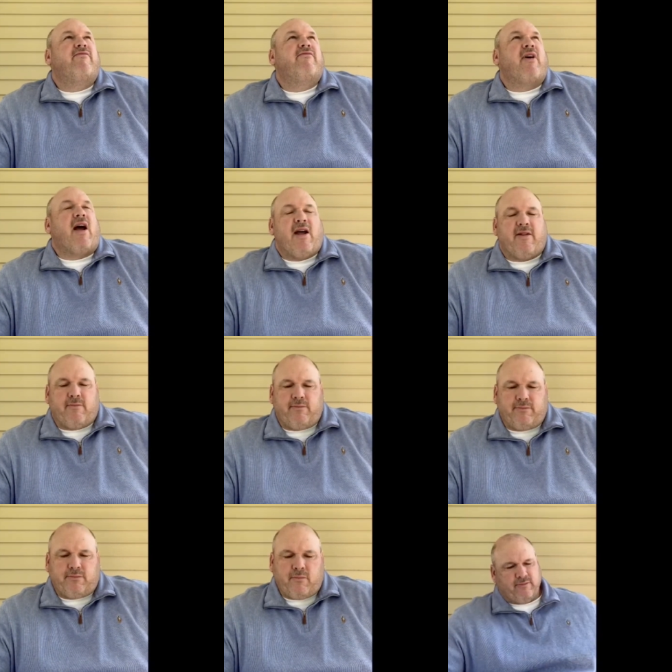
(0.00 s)
fathom.
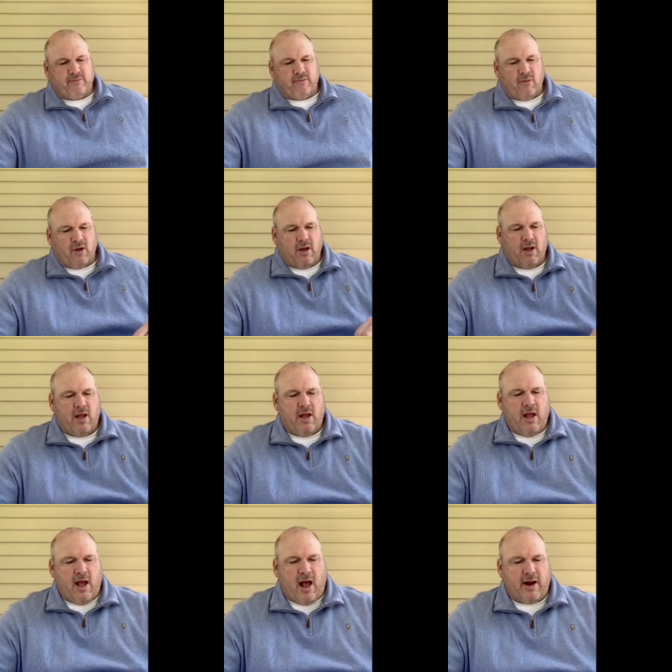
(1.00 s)

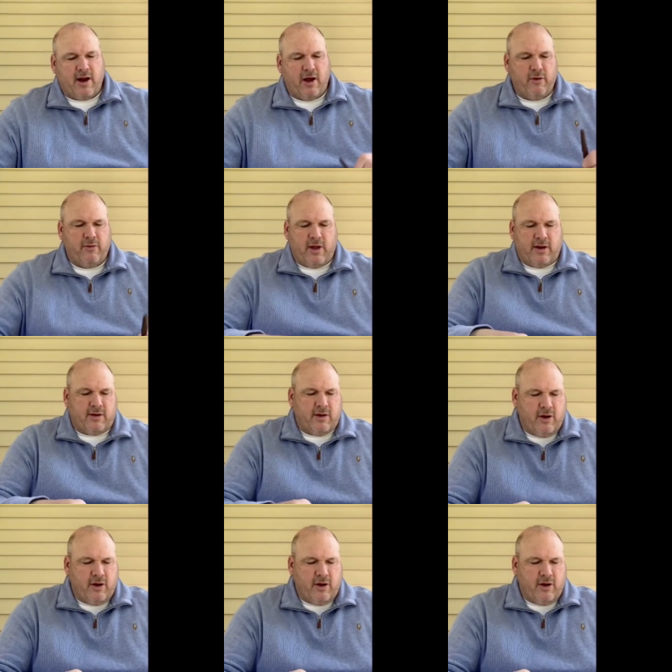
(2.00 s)
I know that